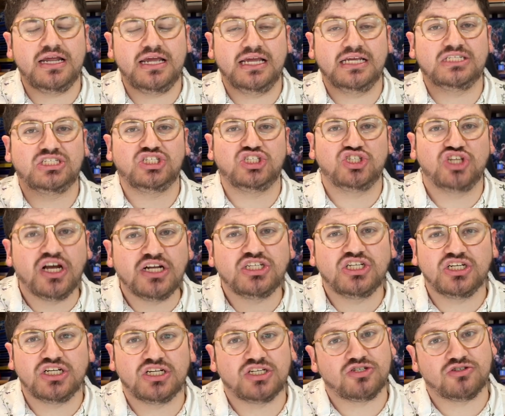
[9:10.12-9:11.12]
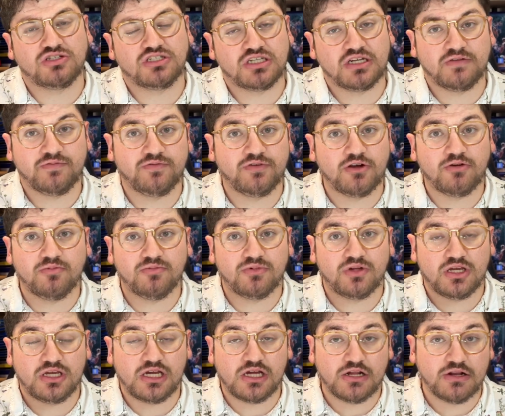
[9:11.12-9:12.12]
is such an interesting film
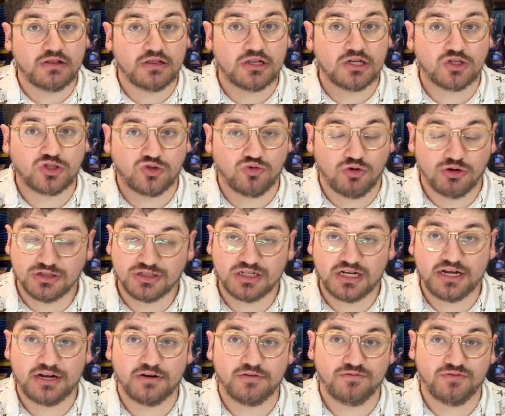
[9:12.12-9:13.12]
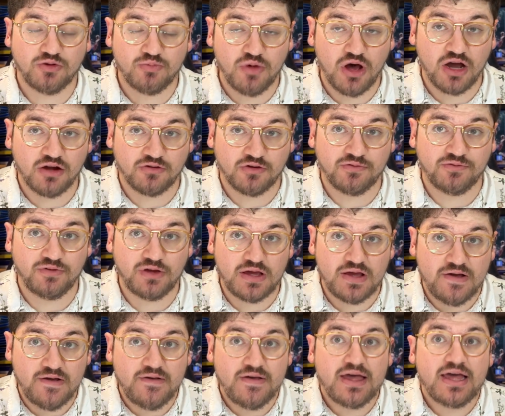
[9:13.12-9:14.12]
in the Schwarzenegger filmography
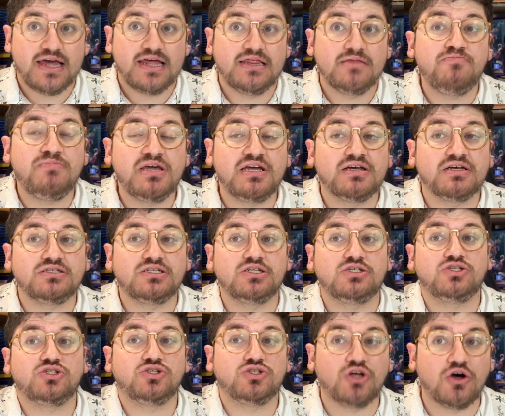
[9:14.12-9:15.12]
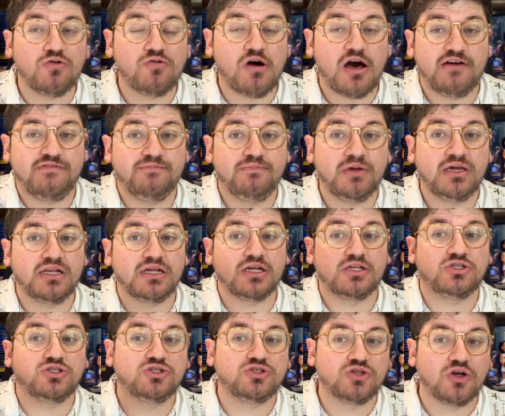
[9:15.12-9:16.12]
because it's so offbeat.
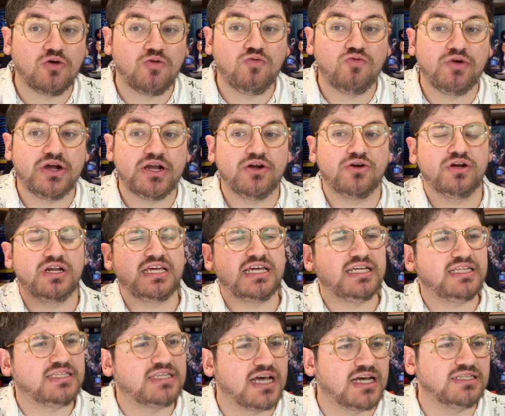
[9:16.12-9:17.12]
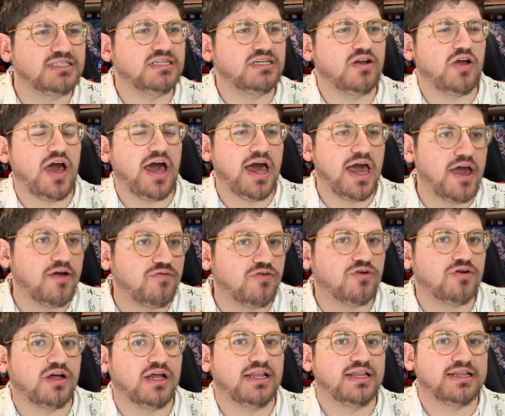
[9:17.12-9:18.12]
It's so weird. He doesn't
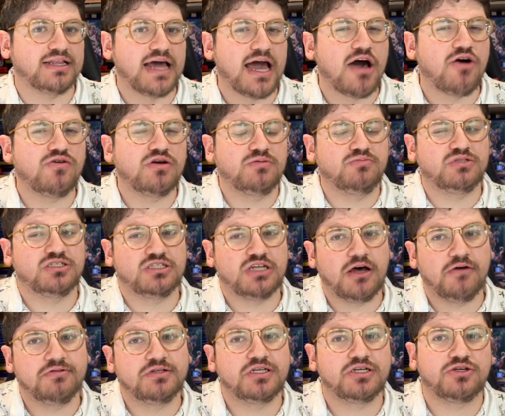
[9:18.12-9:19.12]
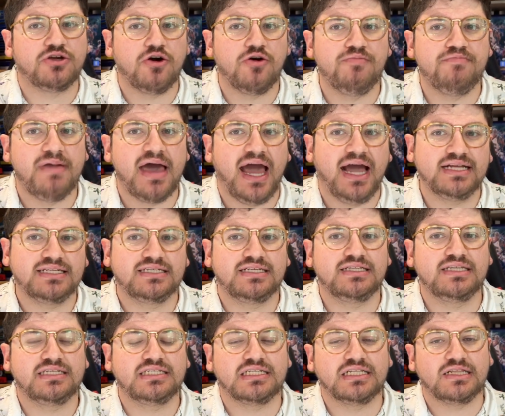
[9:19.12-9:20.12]
ever allow himself to go back to
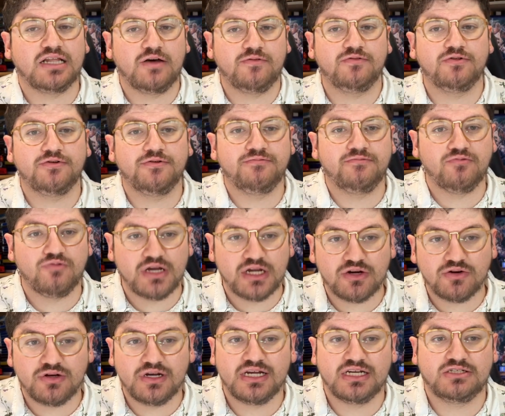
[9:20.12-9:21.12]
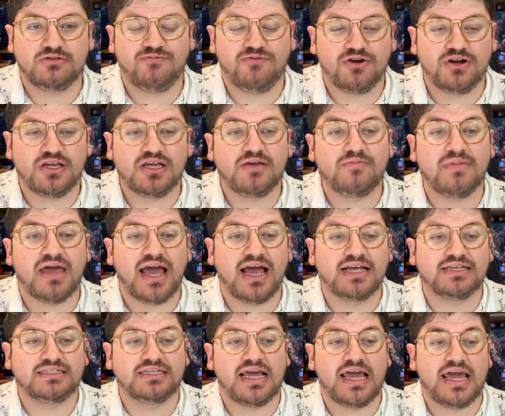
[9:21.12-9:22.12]
this level of weirdness for him
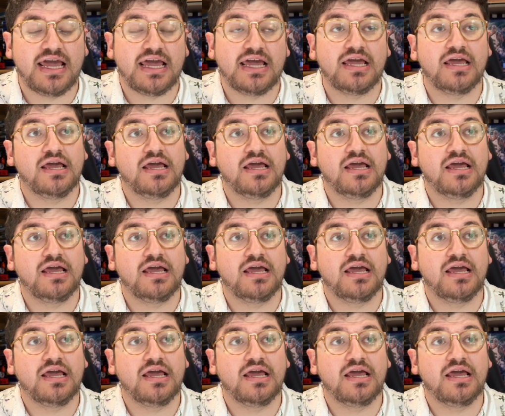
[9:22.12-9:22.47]
as a